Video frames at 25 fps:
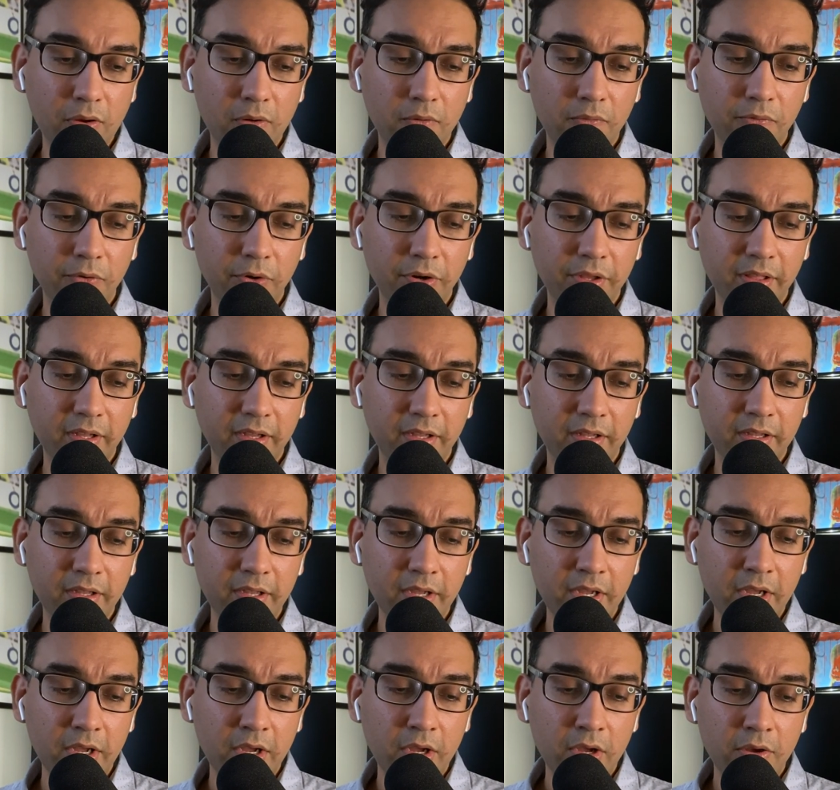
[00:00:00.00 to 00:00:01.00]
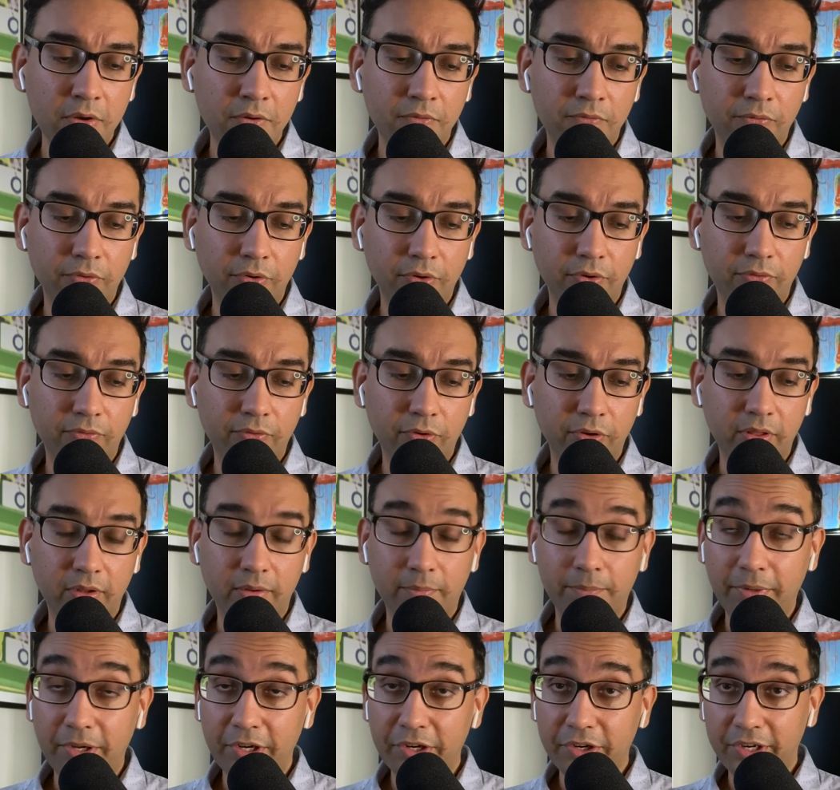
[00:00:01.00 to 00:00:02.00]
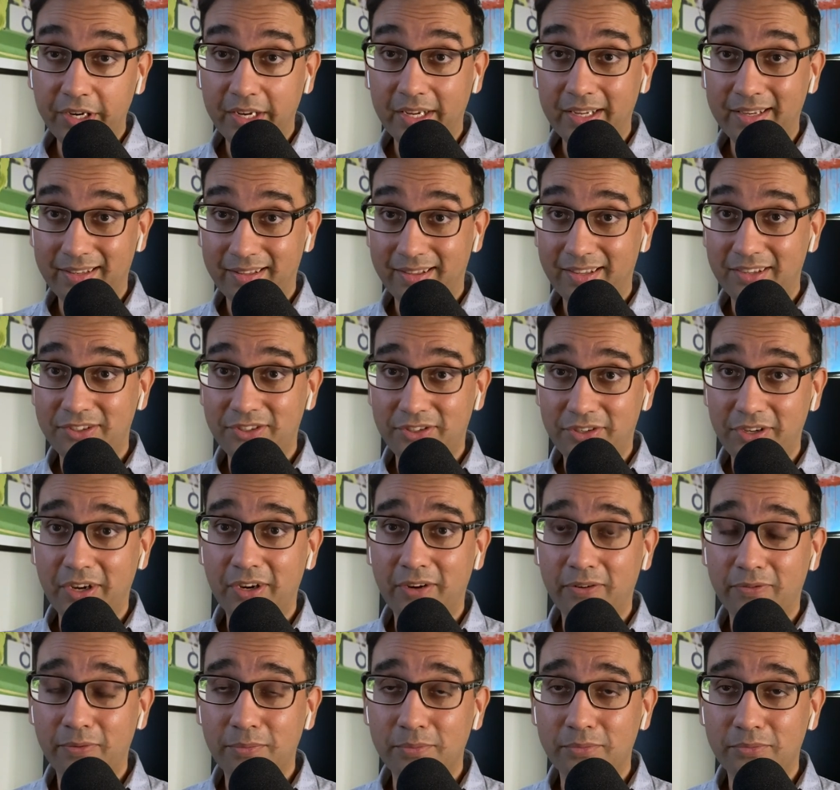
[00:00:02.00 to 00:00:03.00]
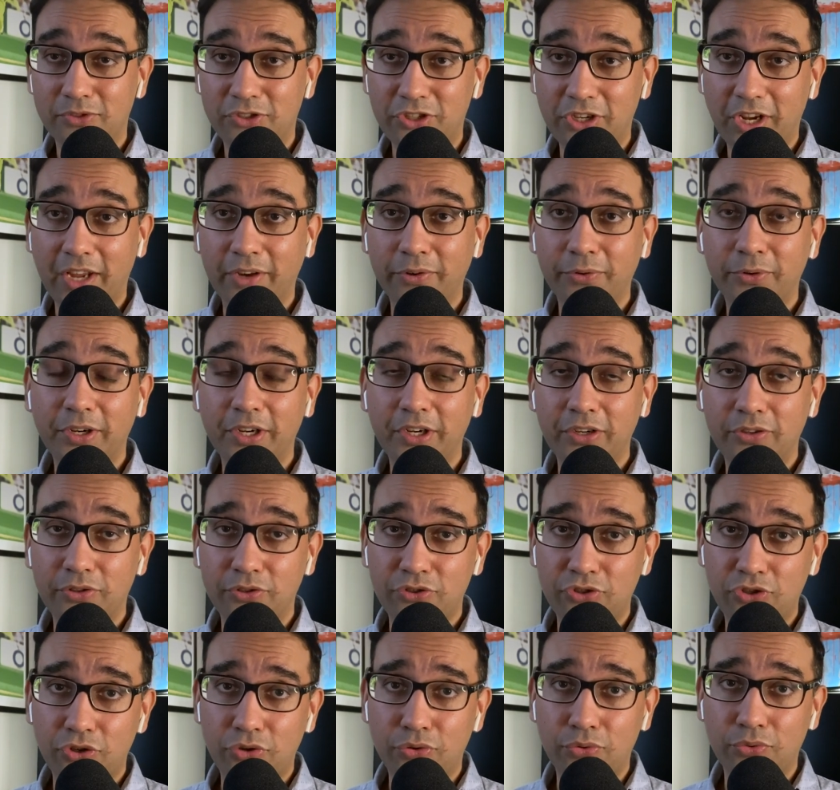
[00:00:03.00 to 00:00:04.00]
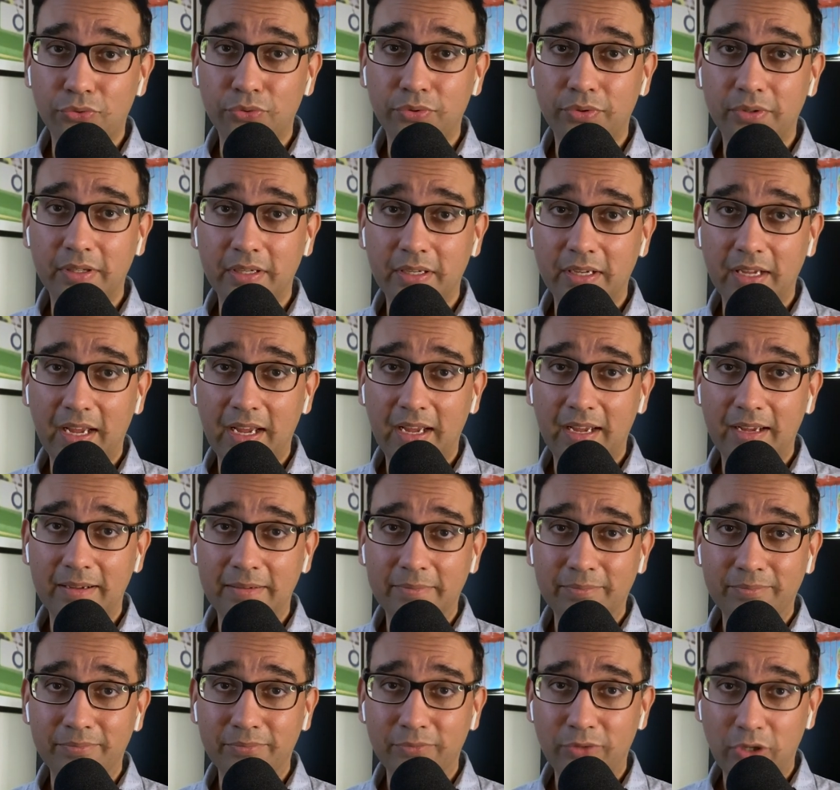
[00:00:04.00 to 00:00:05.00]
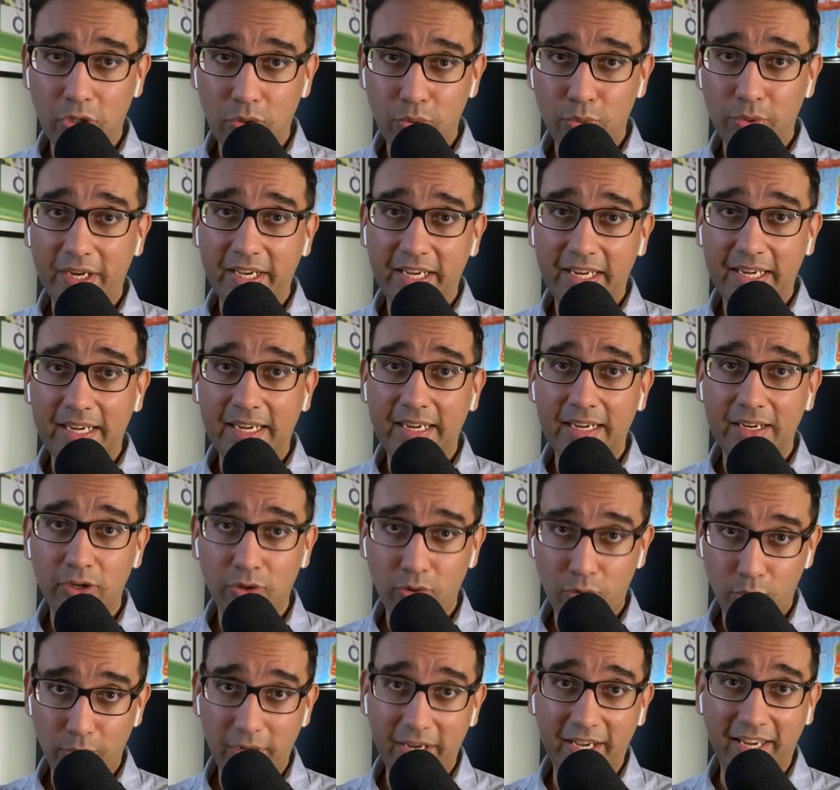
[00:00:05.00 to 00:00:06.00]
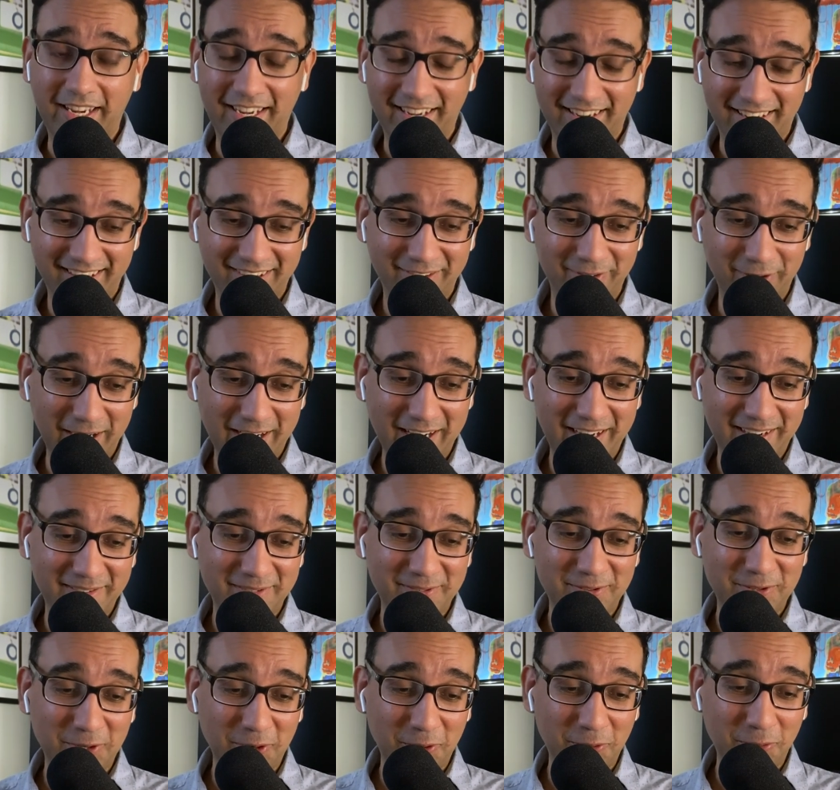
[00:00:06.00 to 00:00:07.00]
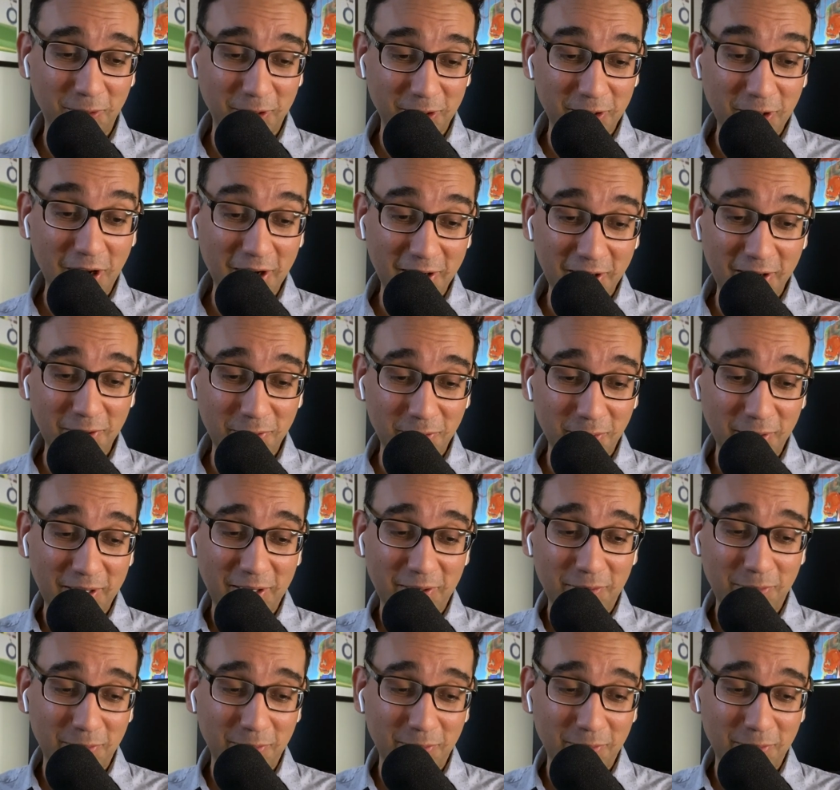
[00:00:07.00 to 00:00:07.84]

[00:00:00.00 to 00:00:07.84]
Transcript: for the for for the period this year from January to June um, twenty twenty, right? So we're talking twenty